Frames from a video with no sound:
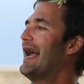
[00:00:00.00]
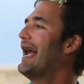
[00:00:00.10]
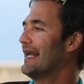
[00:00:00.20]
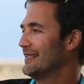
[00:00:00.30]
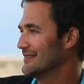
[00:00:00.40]

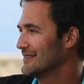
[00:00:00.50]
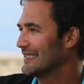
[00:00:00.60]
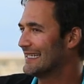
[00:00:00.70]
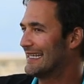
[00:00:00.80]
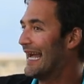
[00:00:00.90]
and
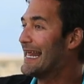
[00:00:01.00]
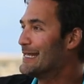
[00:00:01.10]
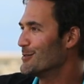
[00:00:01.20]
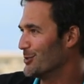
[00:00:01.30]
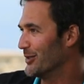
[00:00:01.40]
get
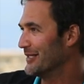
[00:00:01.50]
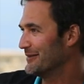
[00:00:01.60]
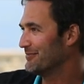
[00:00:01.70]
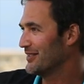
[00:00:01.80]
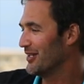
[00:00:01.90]
into it,
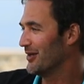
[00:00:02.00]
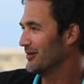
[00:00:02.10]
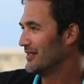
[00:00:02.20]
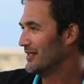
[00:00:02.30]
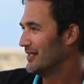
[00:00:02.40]
you know,